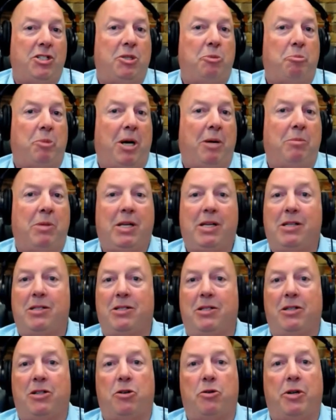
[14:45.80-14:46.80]
probably
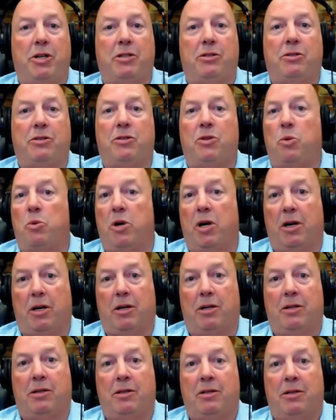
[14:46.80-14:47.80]
isn't going to work.
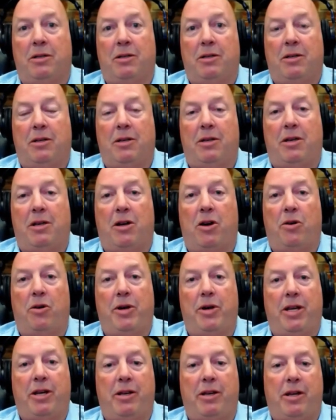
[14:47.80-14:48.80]

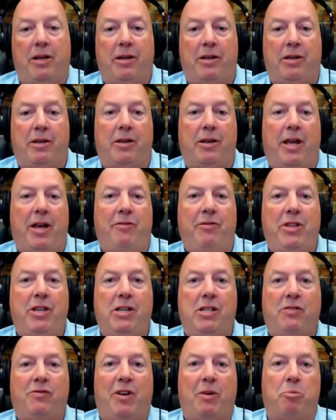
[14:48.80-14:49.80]
and everything
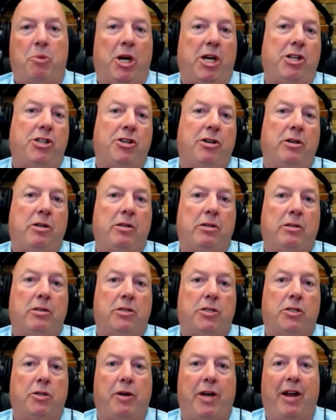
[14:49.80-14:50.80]
is vibrational.
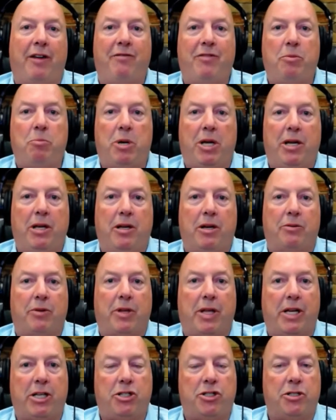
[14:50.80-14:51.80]
So everybody in a
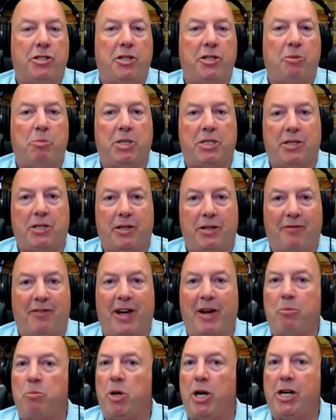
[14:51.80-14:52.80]
relationship is in a
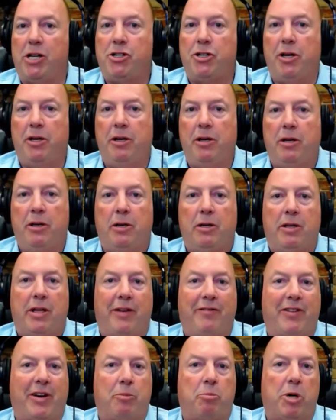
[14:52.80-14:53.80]
vibration.
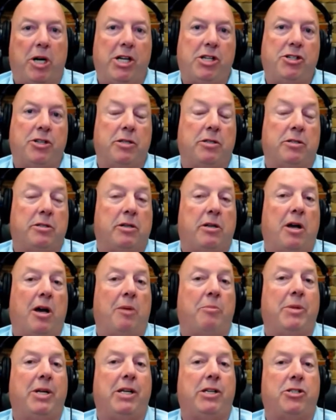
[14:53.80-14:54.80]
That vibration is a
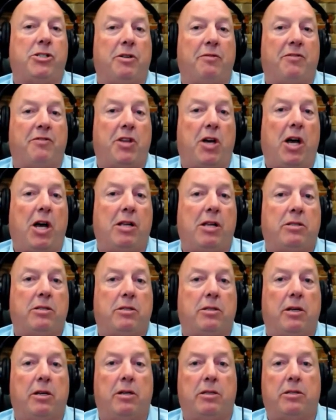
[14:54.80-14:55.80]
combination of thoughts,
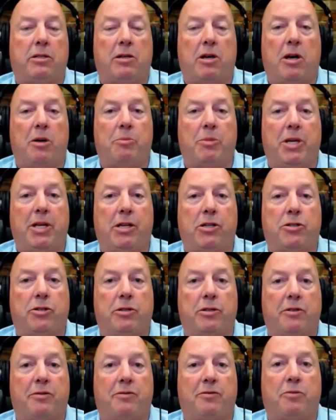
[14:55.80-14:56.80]
and it's a
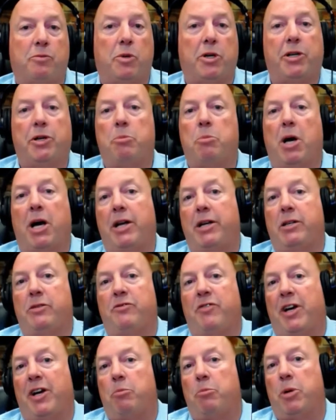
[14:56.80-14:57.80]
combination of where your body is
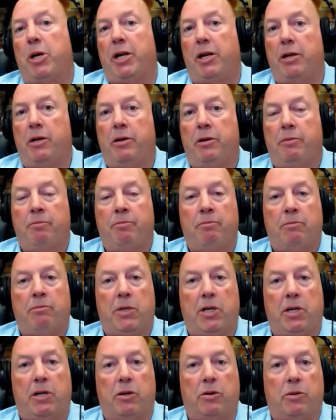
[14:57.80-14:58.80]
vibrating,
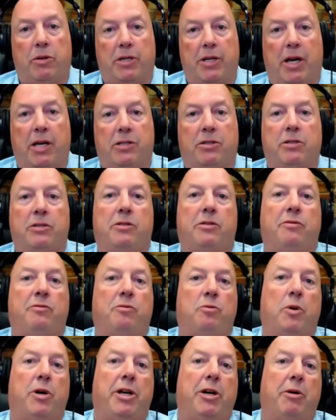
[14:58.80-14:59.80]
in essence
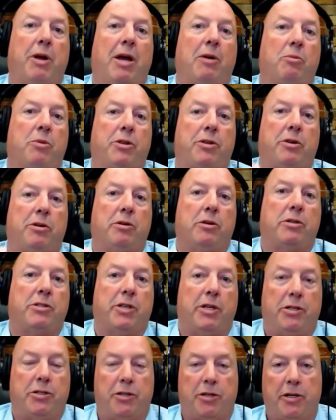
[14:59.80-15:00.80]
of where you're at with your
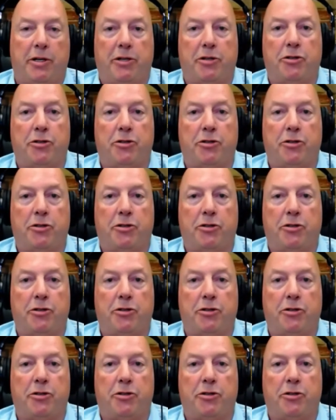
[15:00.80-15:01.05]
ascension and your